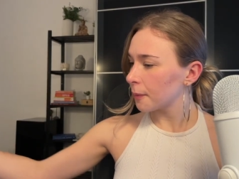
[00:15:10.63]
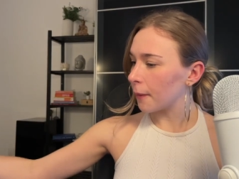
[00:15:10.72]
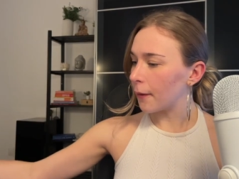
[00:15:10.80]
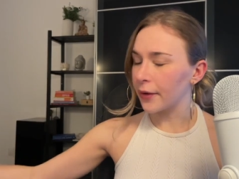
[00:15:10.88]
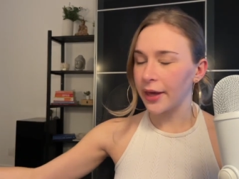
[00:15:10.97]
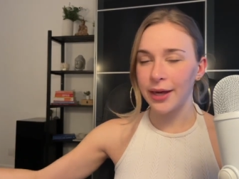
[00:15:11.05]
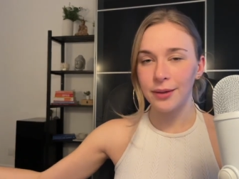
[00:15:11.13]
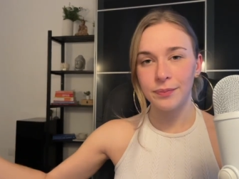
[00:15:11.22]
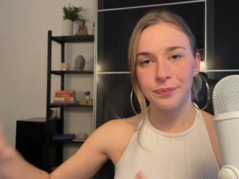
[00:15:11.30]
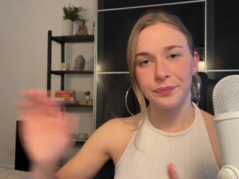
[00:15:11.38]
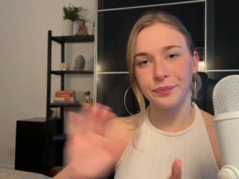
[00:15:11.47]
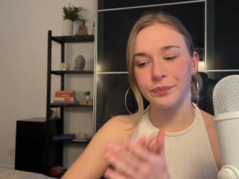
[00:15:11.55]
Okay?
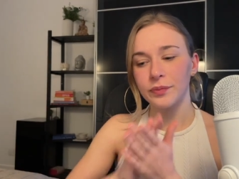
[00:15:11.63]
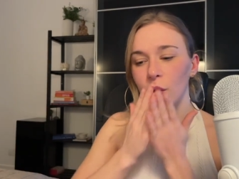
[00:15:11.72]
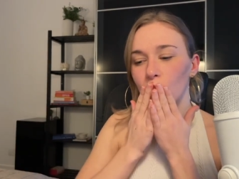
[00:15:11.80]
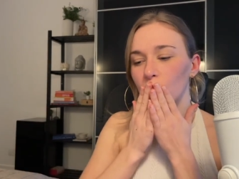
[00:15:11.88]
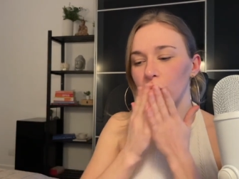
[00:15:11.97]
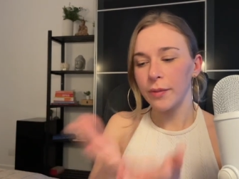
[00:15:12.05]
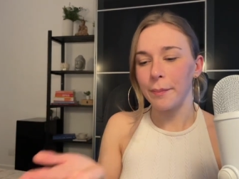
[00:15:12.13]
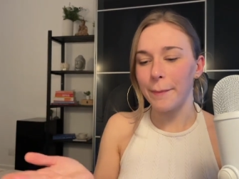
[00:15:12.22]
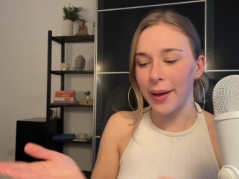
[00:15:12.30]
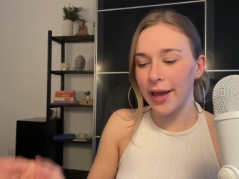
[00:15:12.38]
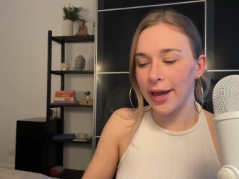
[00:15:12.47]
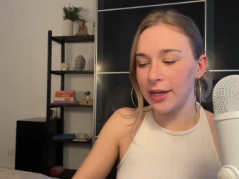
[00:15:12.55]

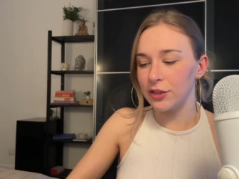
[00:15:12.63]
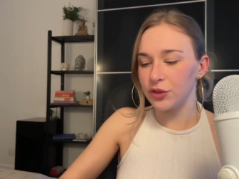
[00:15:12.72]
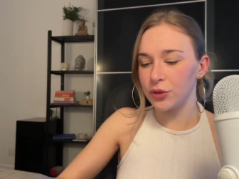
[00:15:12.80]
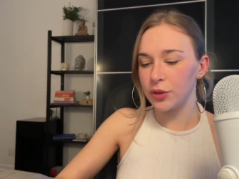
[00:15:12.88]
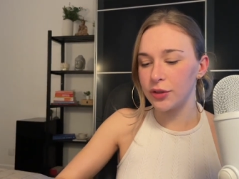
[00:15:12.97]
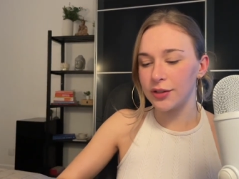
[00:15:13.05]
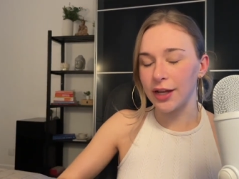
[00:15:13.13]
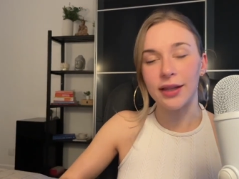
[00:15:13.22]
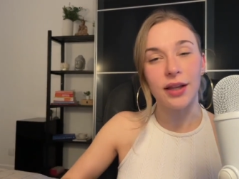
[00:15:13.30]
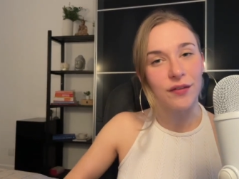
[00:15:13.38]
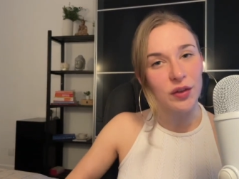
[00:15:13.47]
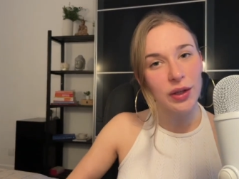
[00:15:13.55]
my angels. I
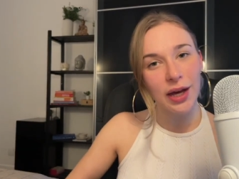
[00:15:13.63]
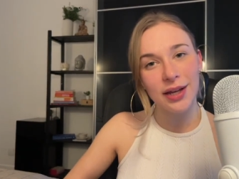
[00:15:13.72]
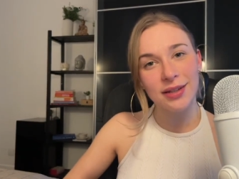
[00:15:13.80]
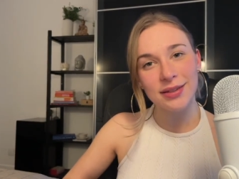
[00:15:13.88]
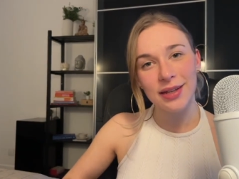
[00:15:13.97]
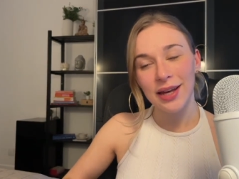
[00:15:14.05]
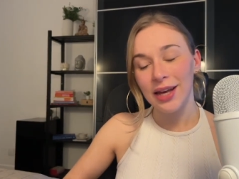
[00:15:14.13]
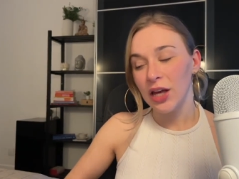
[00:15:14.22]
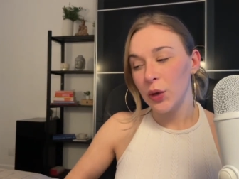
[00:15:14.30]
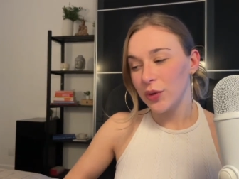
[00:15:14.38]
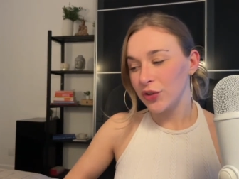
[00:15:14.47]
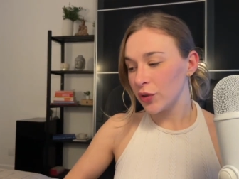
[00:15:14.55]
love you guys.
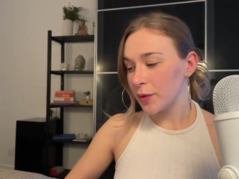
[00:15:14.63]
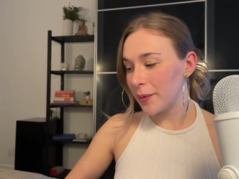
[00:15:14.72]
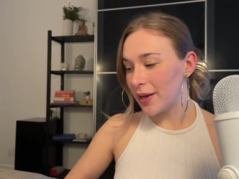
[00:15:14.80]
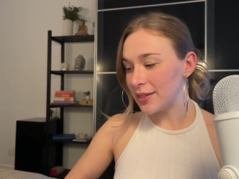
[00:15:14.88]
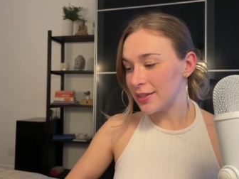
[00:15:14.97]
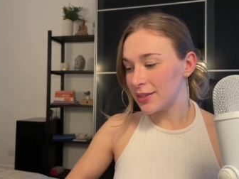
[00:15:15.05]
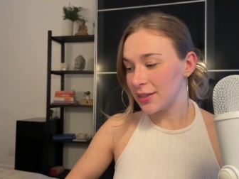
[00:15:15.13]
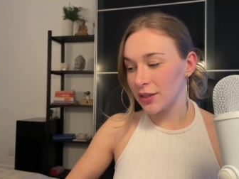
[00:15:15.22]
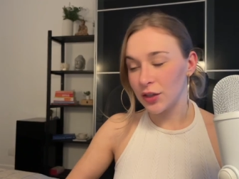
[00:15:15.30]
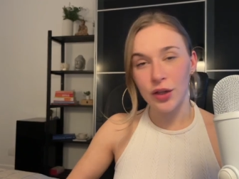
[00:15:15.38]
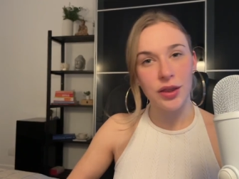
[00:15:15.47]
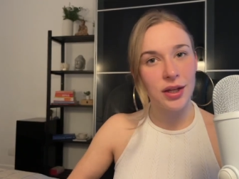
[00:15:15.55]
Wish you all the best.
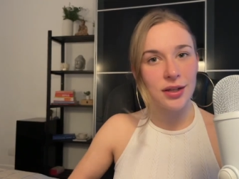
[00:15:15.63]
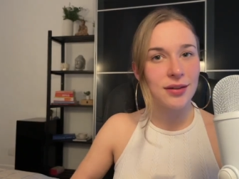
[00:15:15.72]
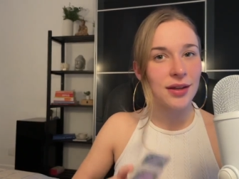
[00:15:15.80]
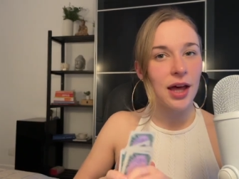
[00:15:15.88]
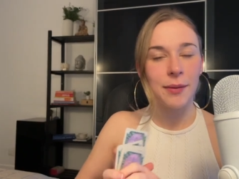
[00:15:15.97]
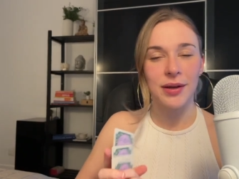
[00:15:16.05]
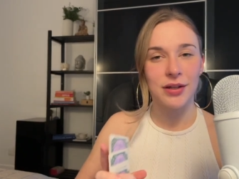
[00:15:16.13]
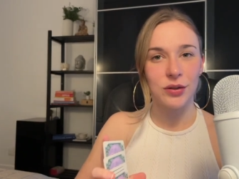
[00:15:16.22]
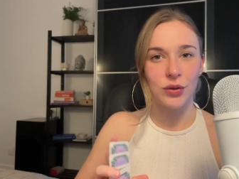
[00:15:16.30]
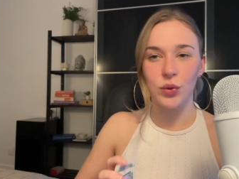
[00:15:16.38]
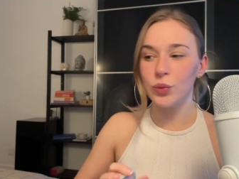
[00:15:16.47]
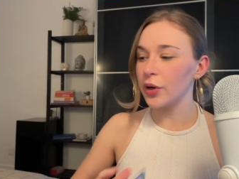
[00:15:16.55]
Good things are coming.
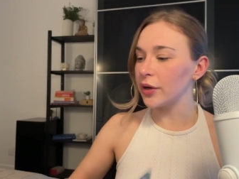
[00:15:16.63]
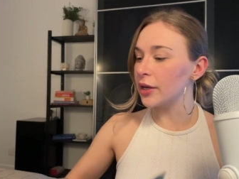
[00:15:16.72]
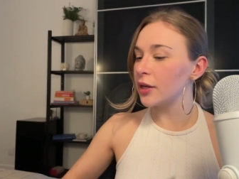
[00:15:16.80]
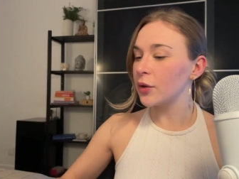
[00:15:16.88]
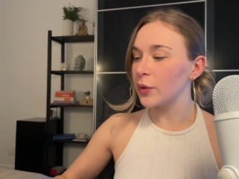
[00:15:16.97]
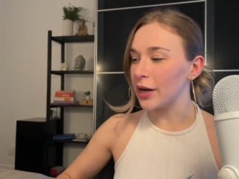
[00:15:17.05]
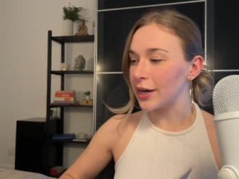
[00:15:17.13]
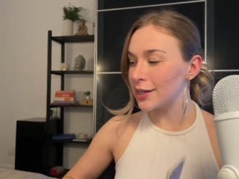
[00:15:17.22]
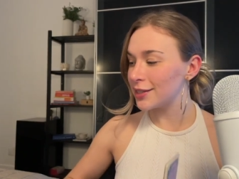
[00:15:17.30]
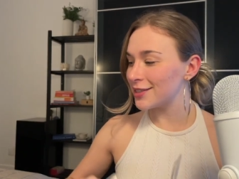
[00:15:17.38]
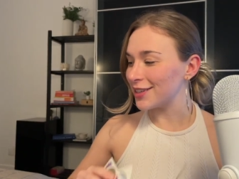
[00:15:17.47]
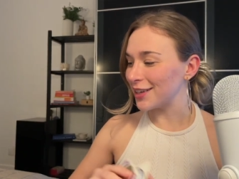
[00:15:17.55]
Don't you worry,
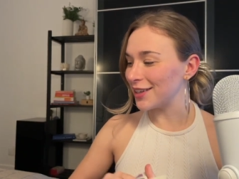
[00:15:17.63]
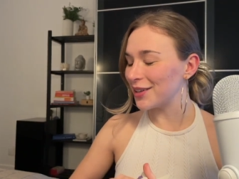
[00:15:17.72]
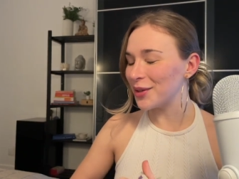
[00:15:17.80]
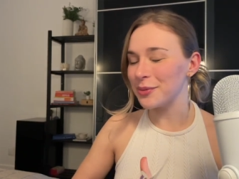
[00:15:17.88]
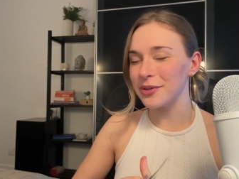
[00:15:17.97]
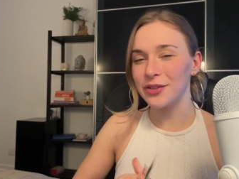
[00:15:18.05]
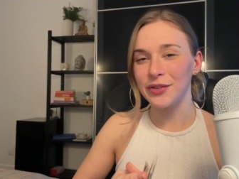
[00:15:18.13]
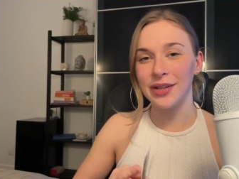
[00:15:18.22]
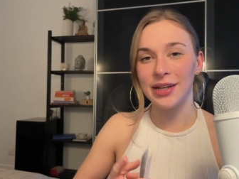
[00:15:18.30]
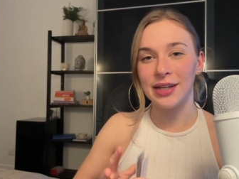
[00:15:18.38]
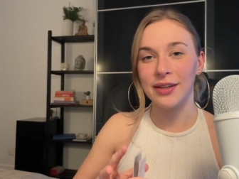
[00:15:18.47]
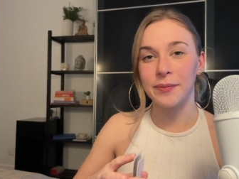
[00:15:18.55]
Aquarius. I hope this
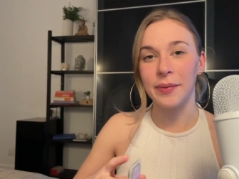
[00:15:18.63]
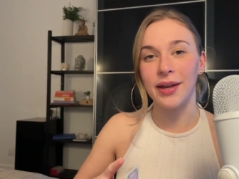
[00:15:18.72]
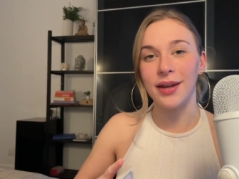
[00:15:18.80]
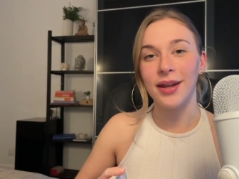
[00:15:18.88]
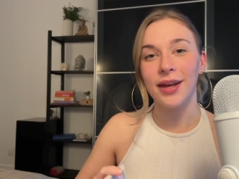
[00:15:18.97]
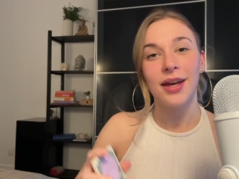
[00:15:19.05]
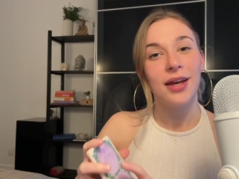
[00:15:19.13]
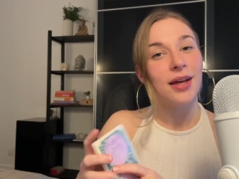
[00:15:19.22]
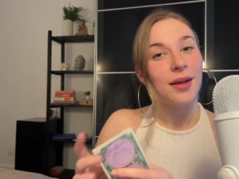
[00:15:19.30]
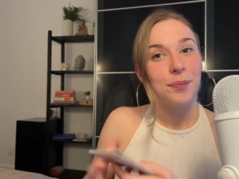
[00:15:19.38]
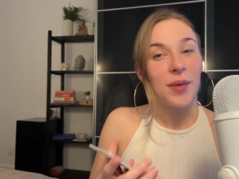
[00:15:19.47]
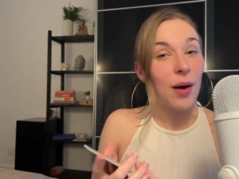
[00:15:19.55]
reading has been
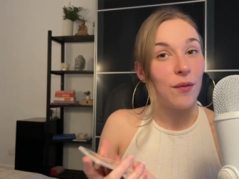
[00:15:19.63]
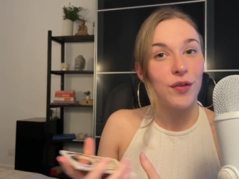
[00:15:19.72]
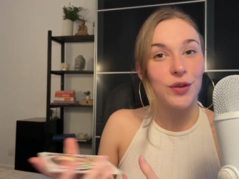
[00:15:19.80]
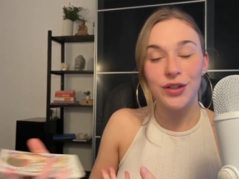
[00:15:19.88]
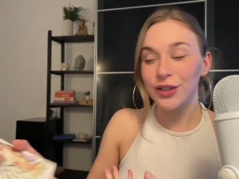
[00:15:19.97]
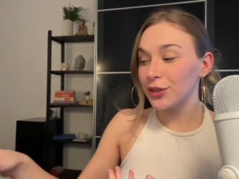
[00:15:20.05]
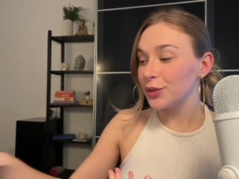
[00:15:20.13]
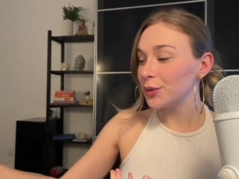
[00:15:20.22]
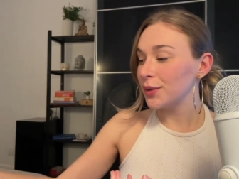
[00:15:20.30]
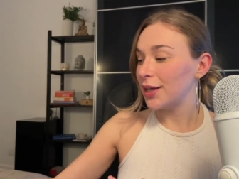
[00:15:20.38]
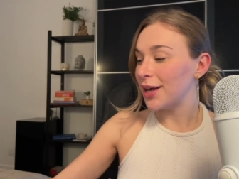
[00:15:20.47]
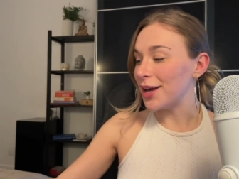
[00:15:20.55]
helpful to you.
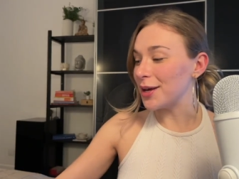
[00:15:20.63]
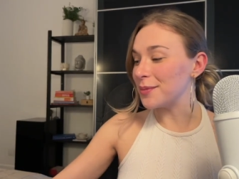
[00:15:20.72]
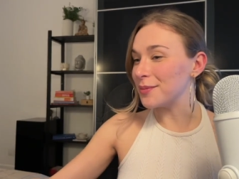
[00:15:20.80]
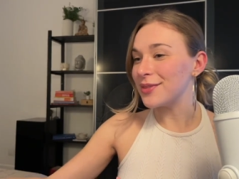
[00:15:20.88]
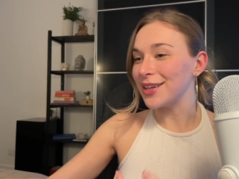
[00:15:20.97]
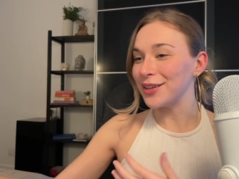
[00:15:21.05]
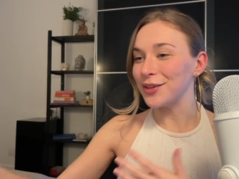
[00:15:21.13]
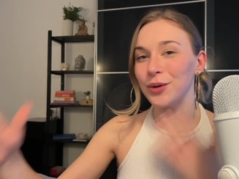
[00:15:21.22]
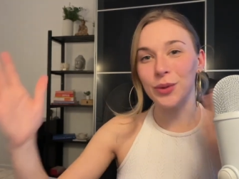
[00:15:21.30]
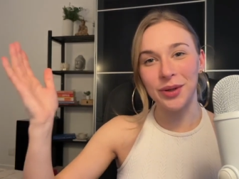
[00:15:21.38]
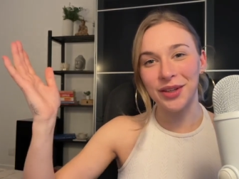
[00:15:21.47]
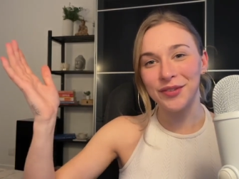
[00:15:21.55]
Um, thank you
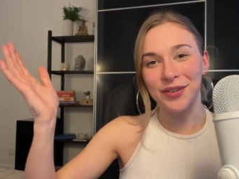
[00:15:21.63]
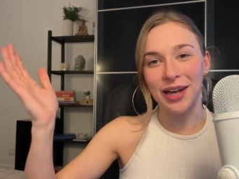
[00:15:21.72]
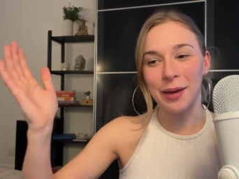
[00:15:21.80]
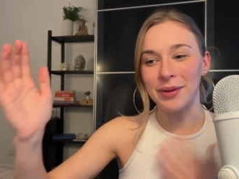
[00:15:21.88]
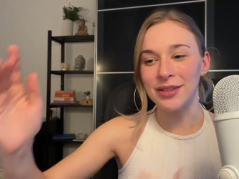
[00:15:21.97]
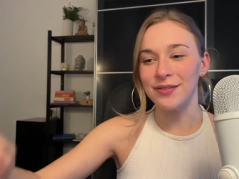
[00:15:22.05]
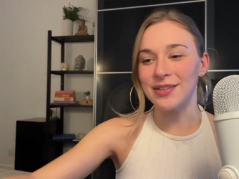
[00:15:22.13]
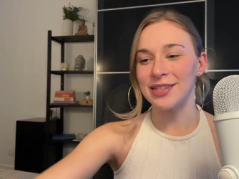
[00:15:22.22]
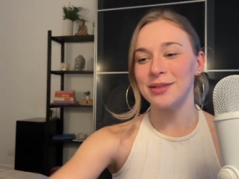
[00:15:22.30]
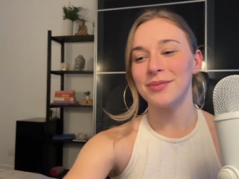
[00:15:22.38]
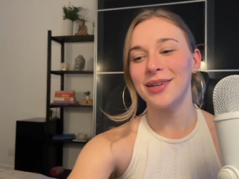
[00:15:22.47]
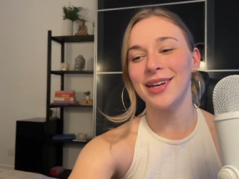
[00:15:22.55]
always for coming to
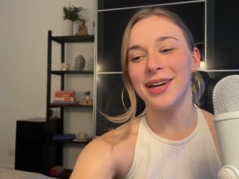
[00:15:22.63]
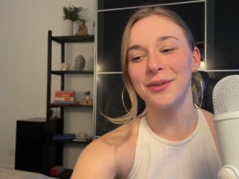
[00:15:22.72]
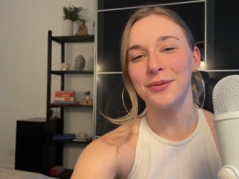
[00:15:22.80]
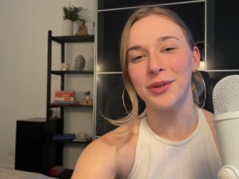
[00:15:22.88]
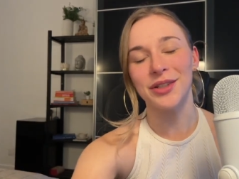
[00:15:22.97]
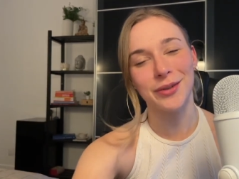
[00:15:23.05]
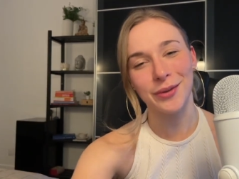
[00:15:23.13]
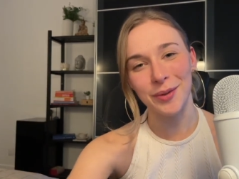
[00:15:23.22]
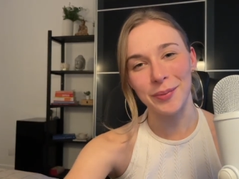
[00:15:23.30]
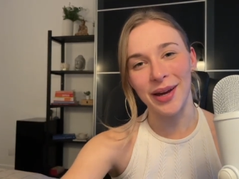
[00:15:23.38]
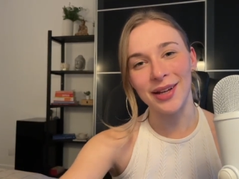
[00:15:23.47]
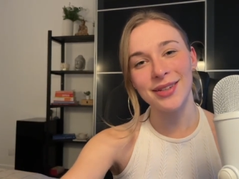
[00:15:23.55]
visit me. I wish you all the
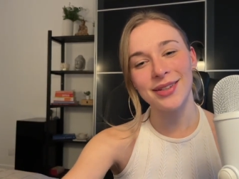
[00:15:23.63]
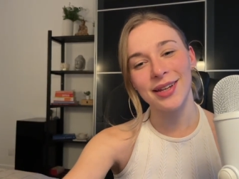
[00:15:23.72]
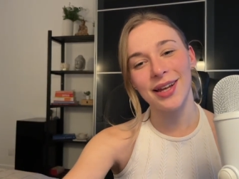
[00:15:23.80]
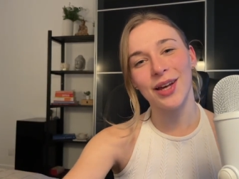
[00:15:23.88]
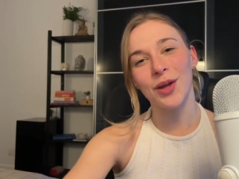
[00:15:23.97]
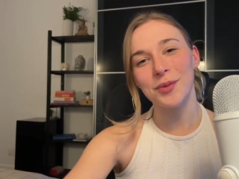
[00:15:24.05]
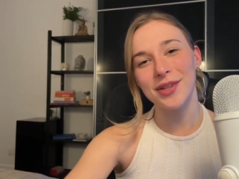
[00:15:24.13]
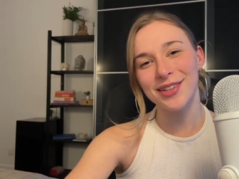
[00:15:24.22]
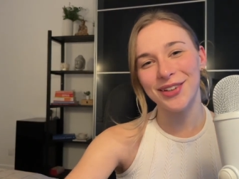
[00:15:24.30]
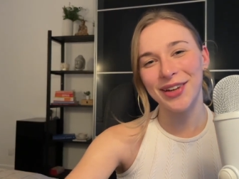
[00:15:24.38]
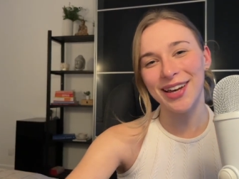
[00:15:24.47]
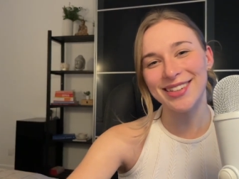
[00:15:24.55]
best, and I hope to
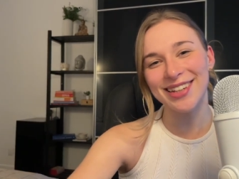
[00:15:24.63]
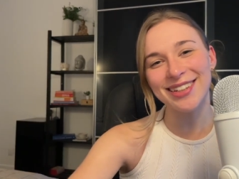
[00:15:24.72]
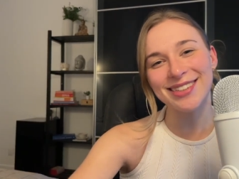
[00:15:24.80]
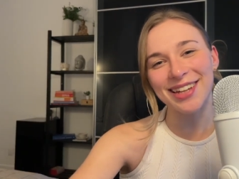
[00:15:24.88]
see you guys next